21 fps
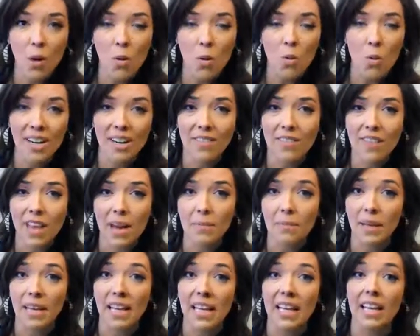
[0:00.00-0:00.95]
One of
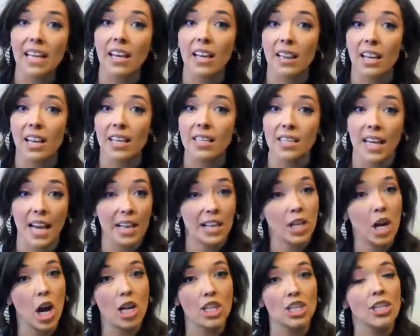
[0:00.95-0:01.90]
them being the
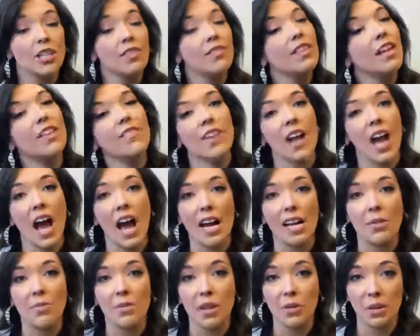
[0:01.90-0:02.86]
silent auction if they have an
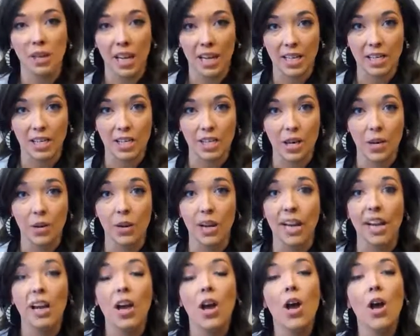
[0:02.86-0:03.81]
item they would like to
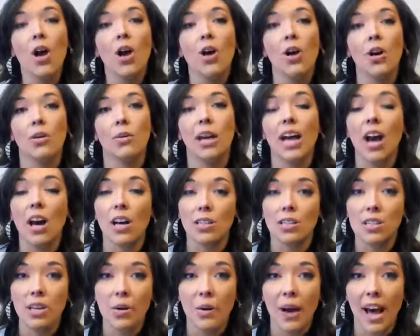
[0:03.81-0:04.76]
donate. But we
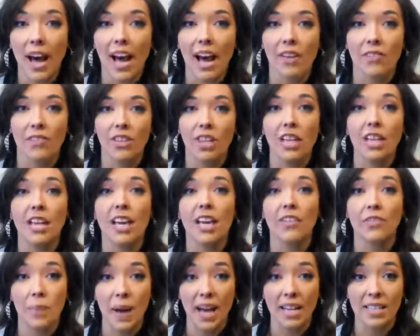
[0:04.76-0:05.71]
also have the
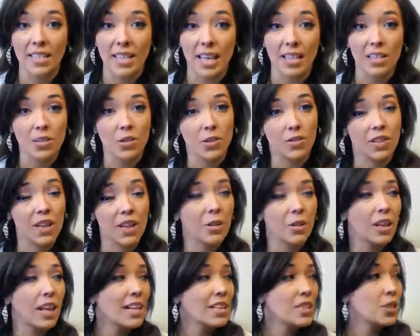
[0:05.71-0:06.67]
gift basket. So if they
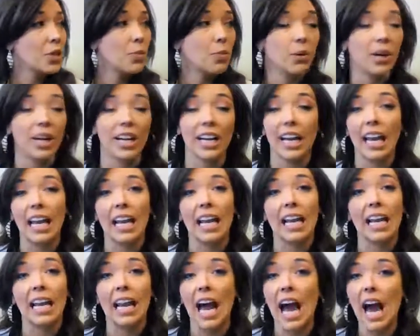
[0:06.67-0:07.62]
would like to bring
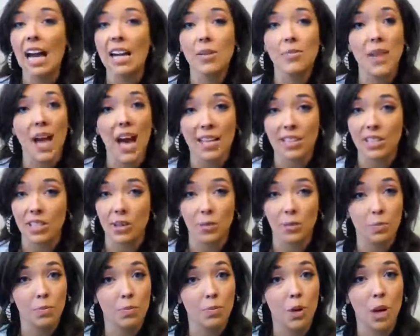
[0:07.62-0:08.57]
in an item that has
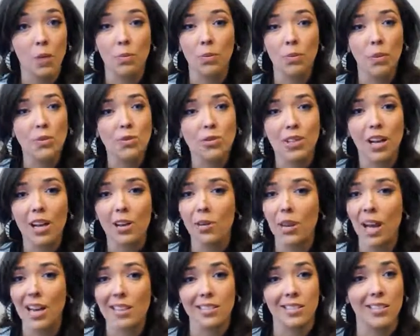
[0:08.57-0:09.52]
their a promotional
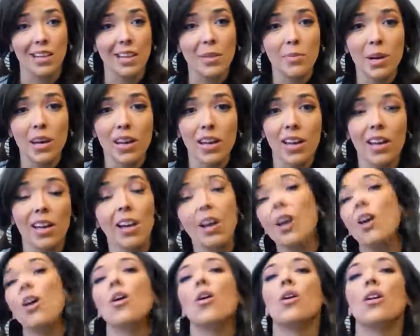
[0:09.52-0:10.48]
item that has their name on it,
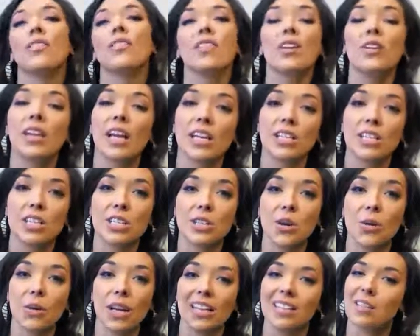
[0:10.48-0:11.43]
or if they would like to
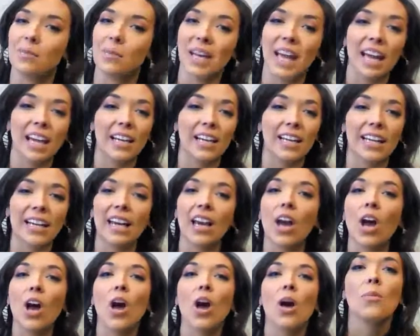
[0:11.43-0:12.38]
donate some
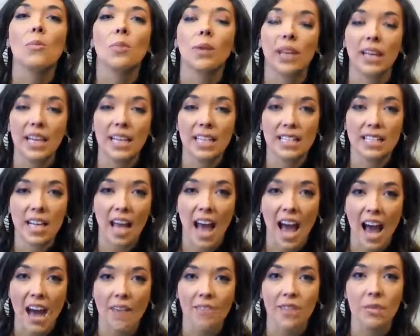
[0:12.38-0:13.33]
candy, please
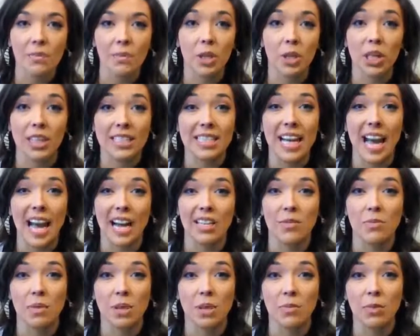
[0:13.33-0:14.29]
have them
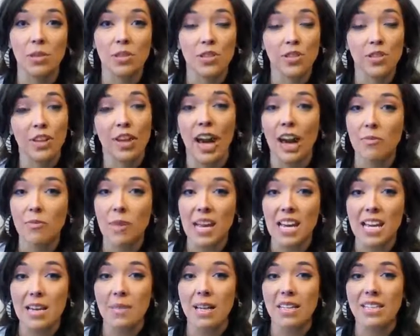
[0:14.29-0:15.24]
contact me. Most of you have
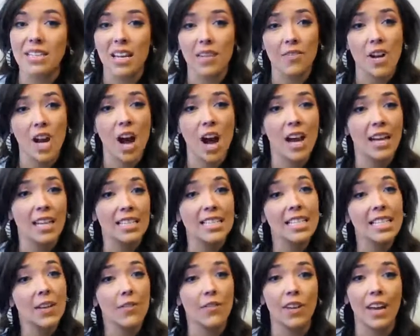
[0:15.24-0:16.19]
my emails. If not,
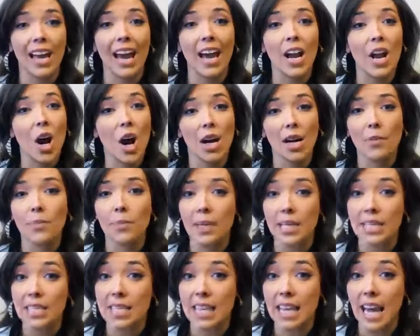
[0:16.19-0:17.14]
it's tiffany at
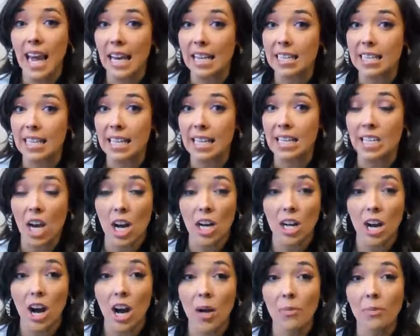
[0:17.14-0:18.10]

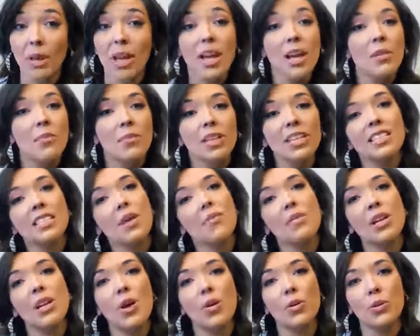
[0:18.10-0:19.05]
rmpcaz.com. Please let
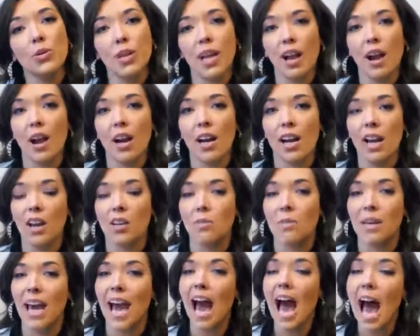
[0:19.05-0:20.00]
me know who they are, and
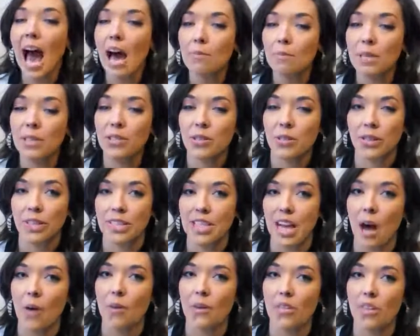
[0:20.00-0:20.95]
I'd be happy to
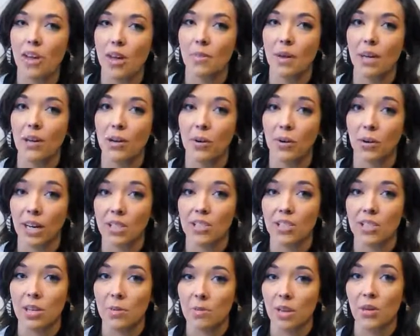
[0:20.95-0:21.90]
reach out with them and
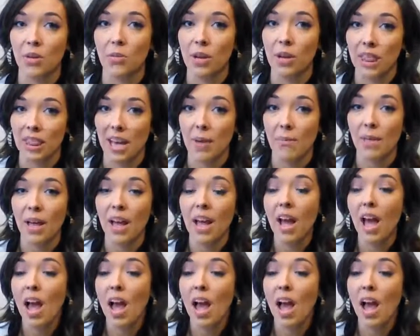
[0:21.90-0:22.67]
arrange something with them.